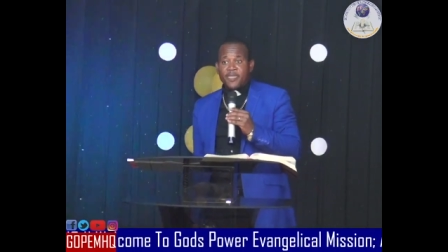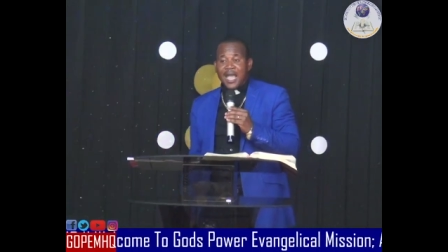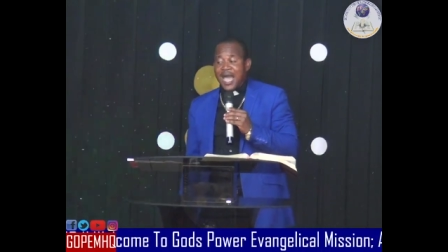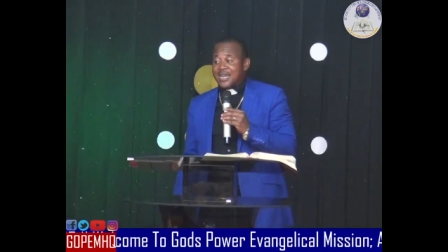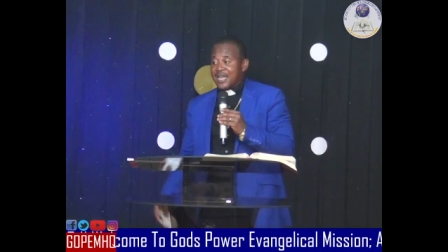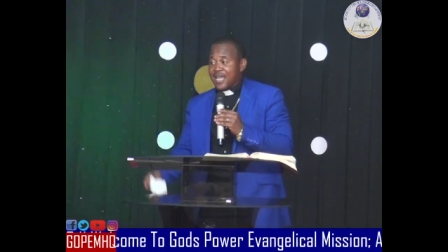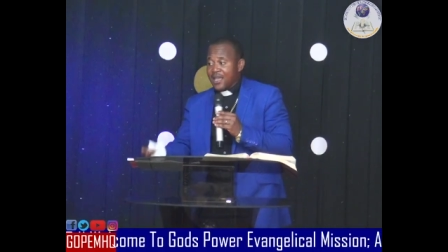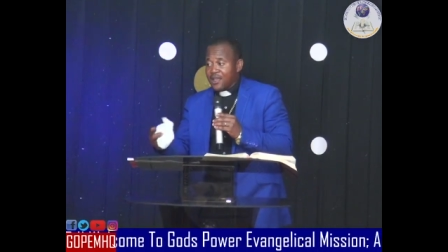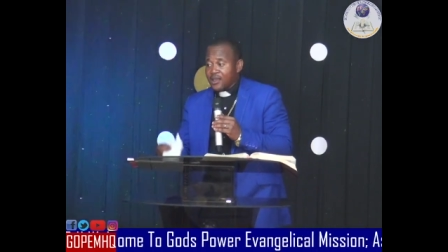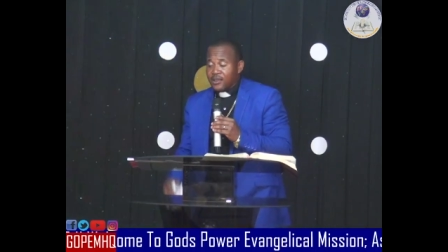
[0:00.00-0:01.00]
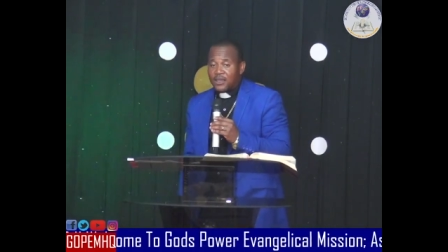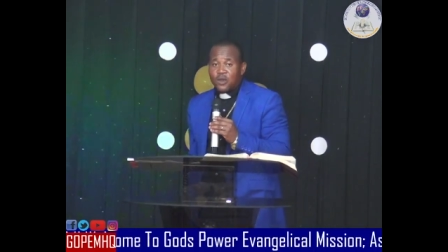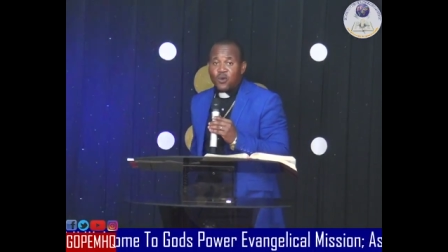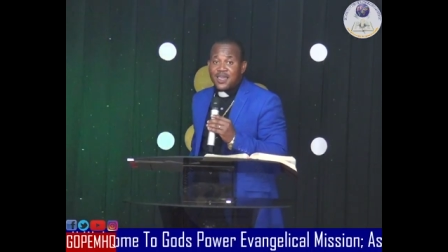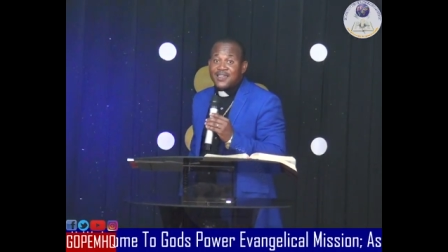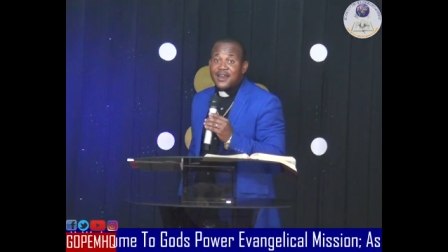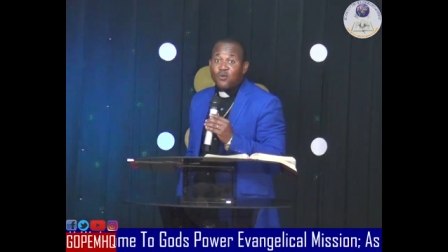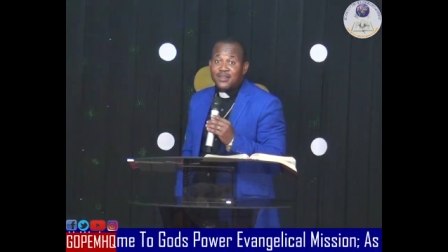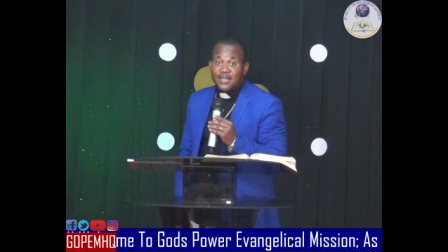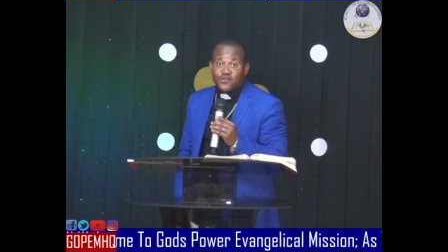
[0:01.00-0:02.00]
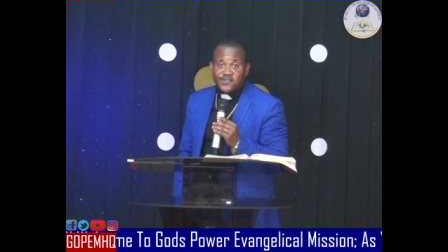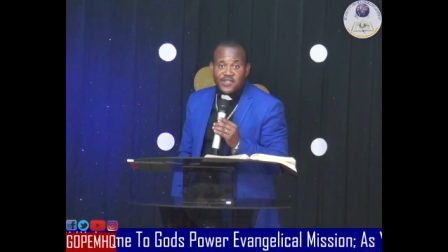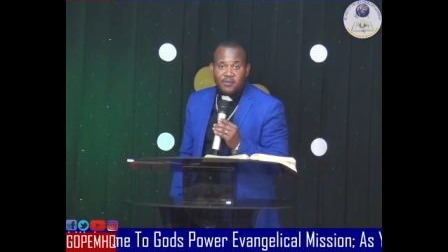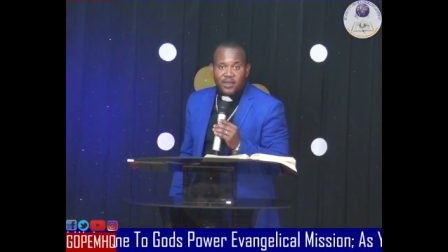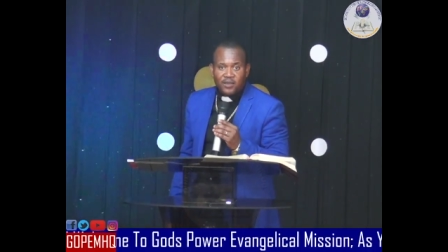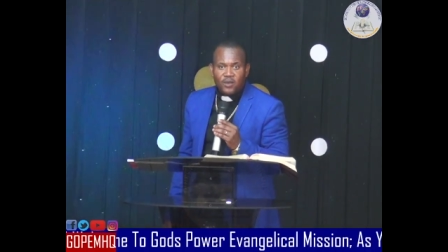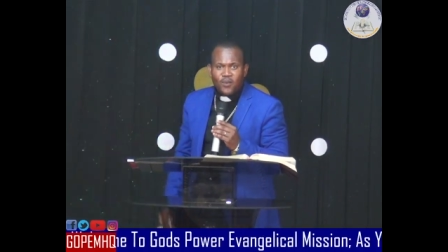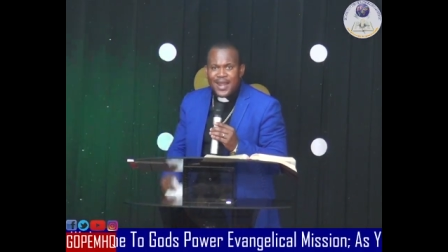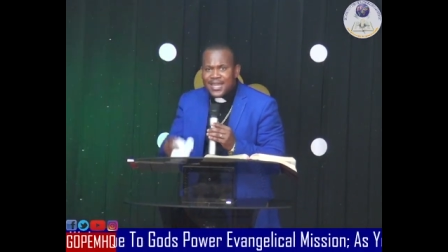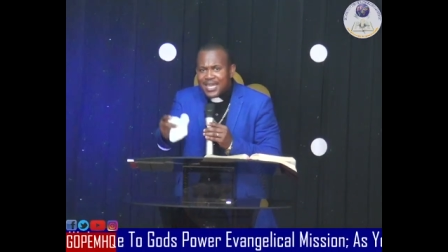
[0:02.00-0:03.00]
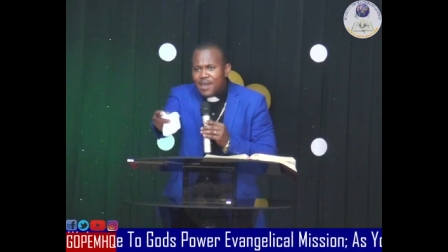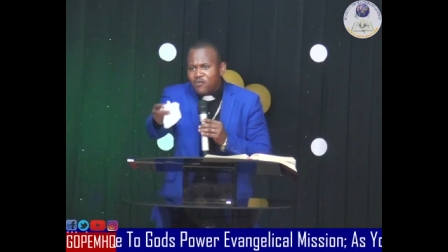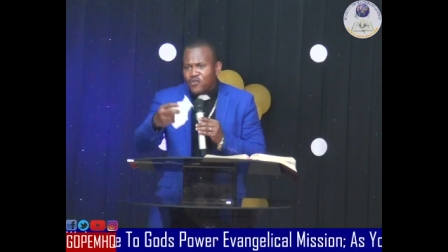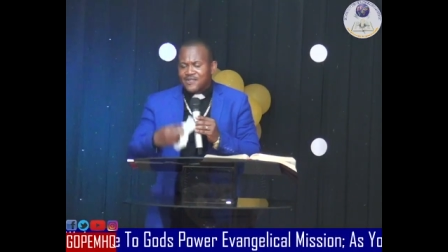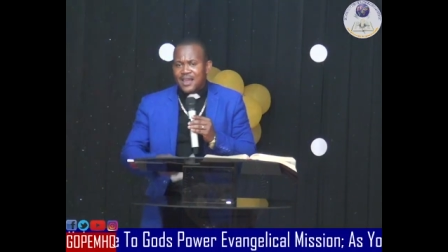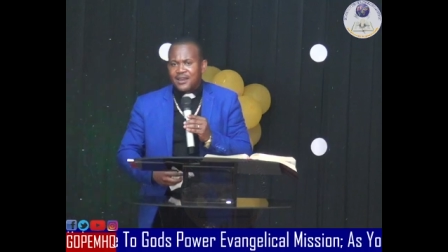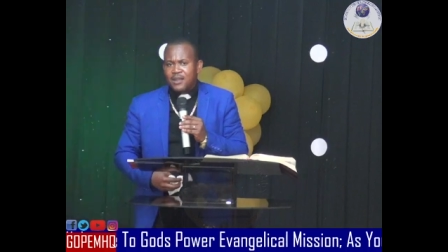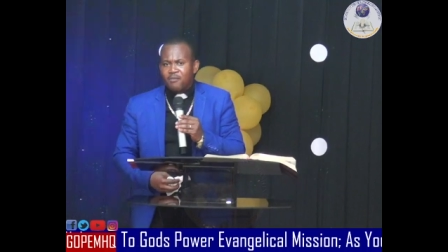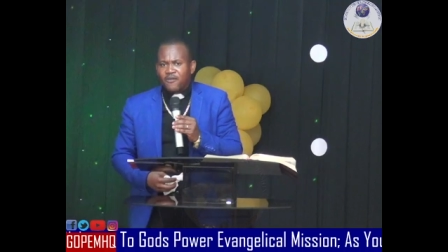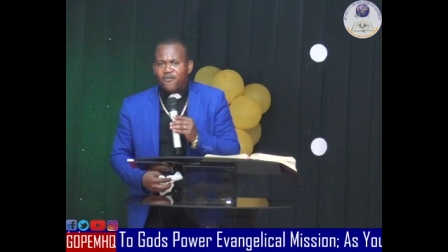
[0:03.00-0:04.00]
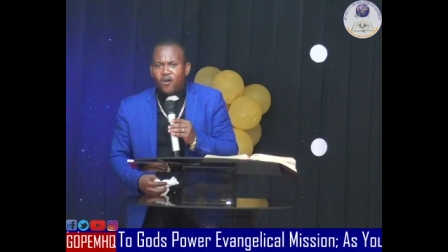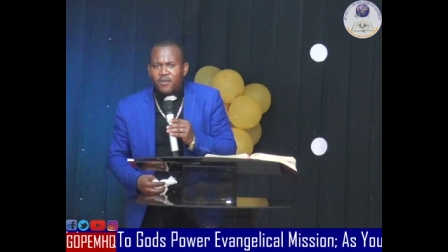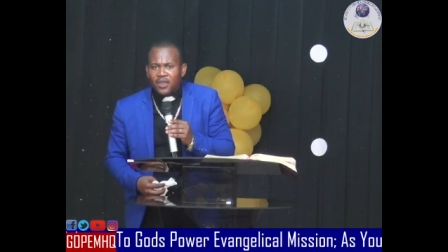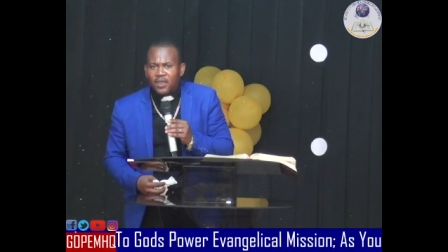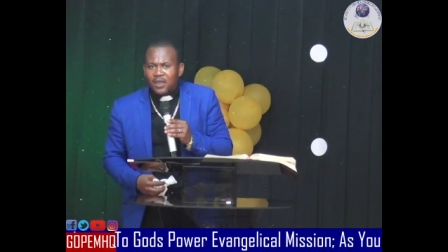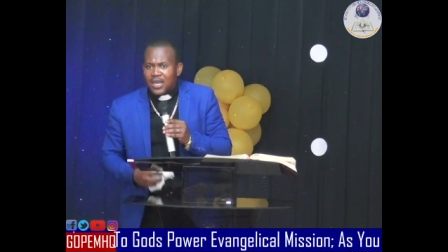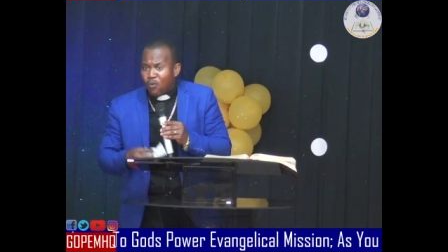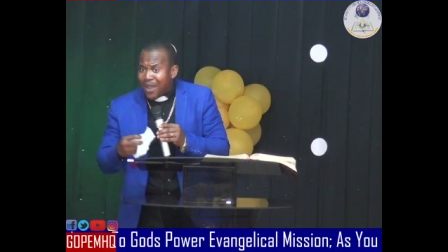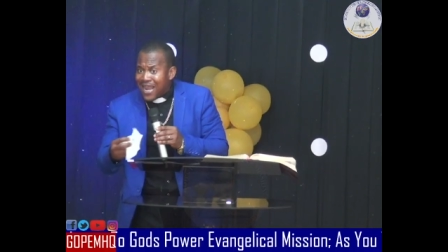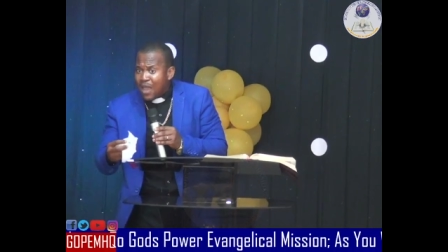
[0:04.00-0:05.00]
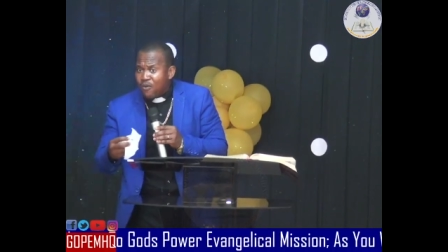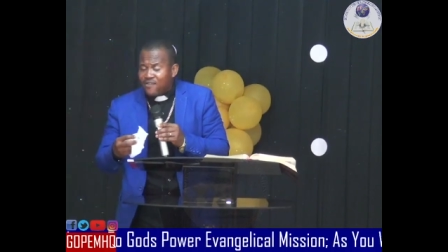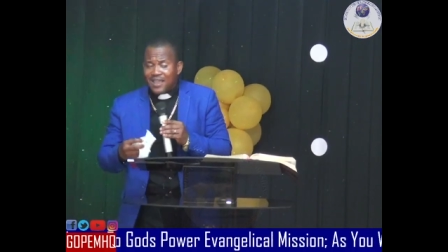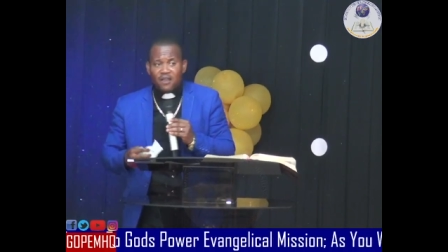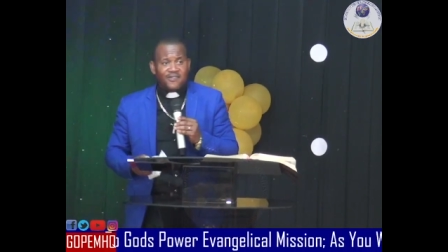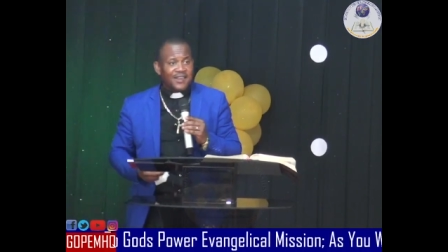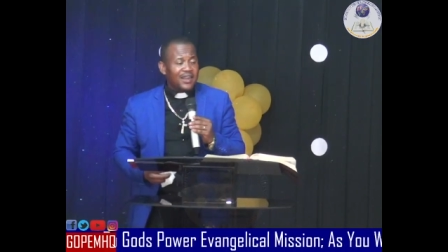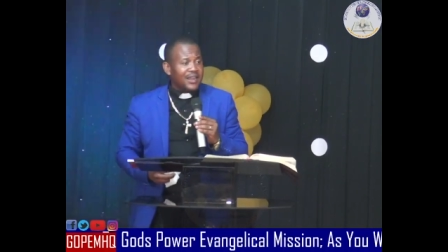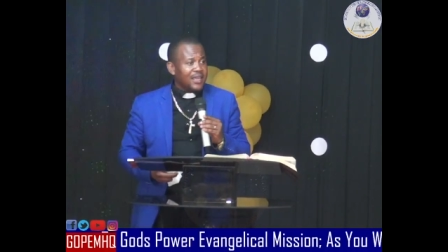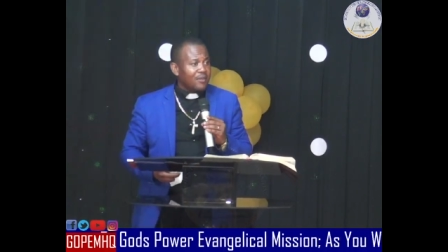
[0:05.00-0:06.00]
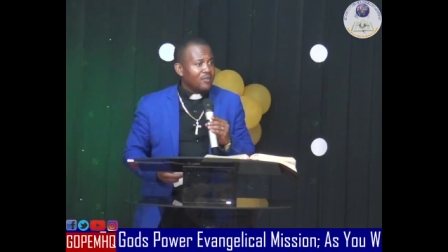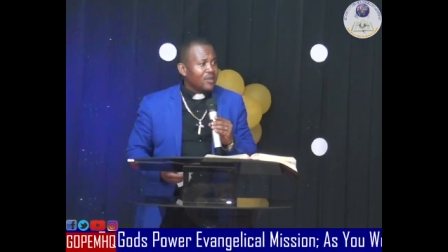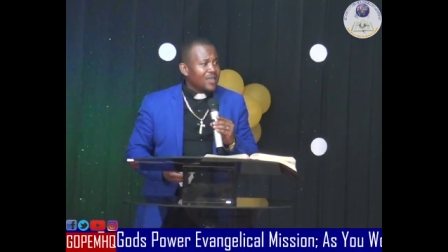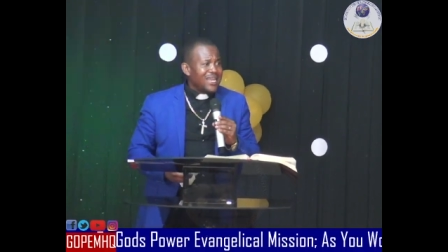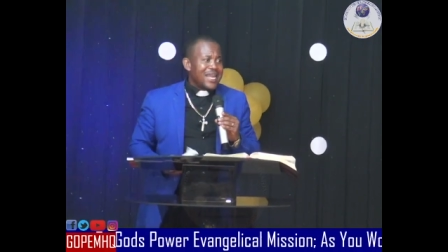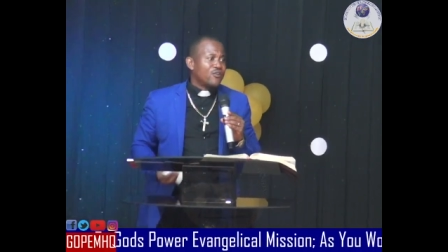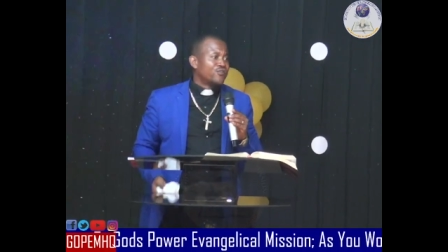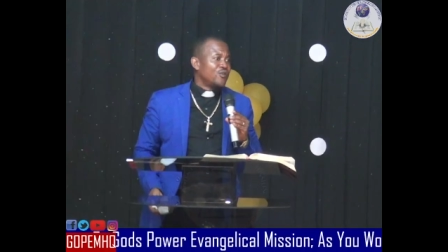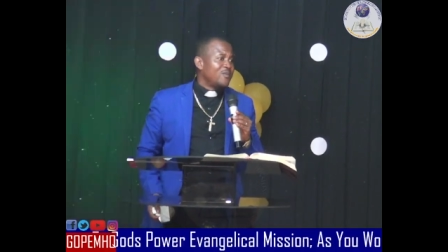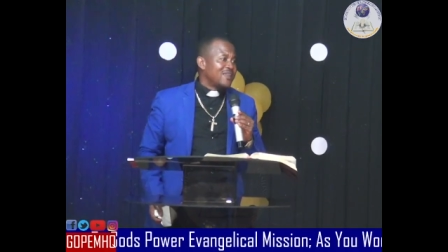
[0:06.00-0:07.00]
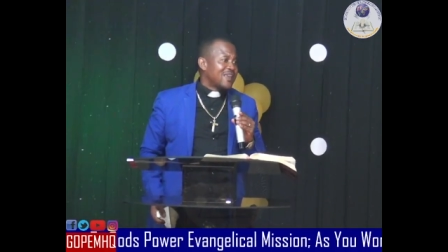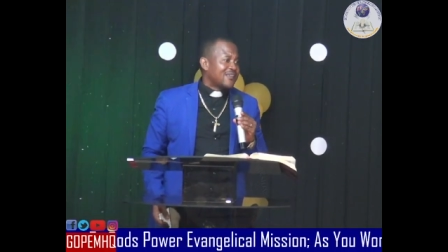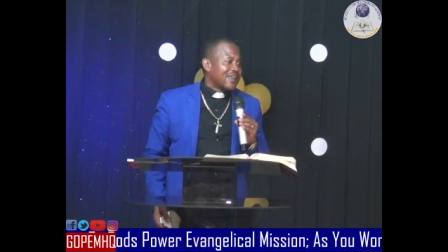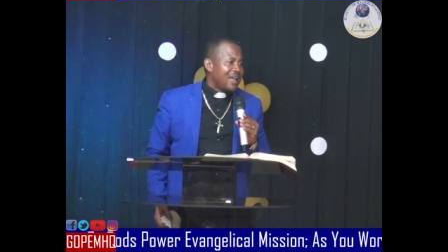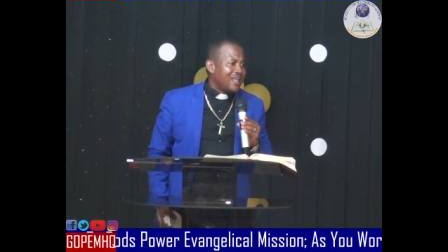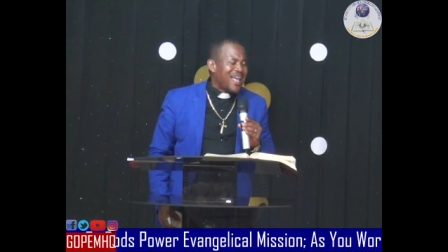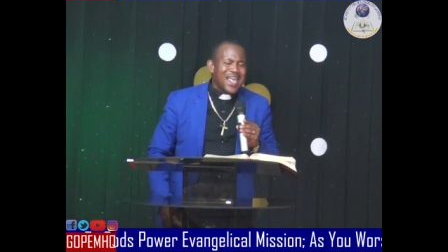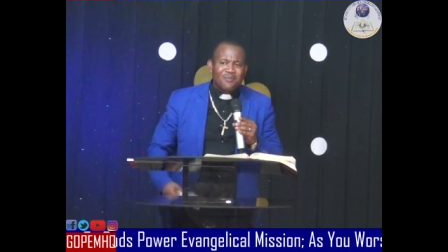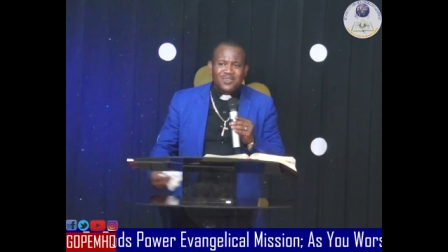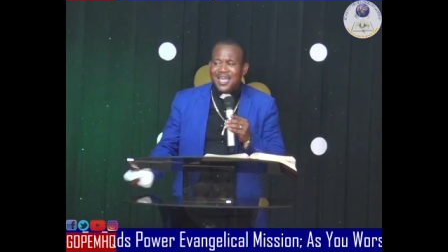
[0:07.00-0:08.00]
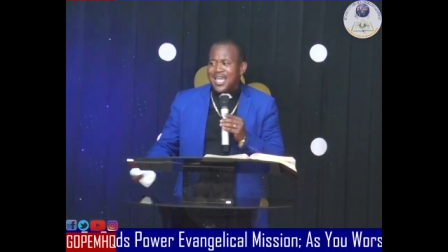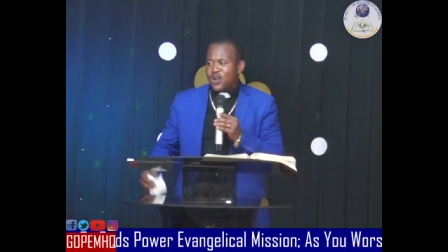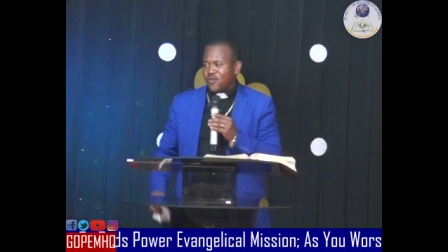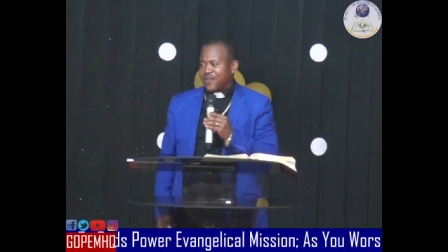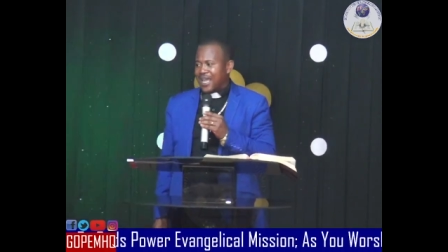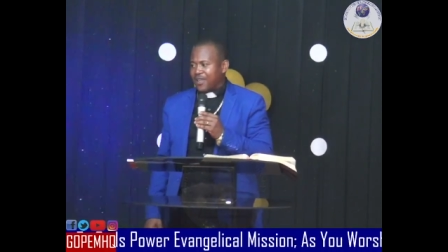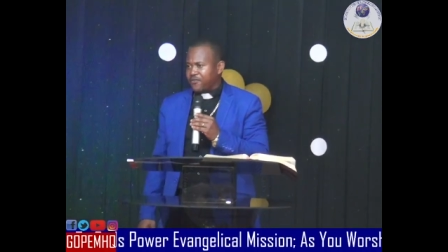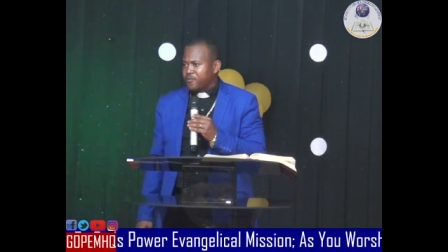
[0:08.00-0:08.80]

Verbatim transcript: and uh, he, was, he said he wanted to see me. When he came to stand before me, now while I was counseling him, he now told me, he said, sir, I am tired of life.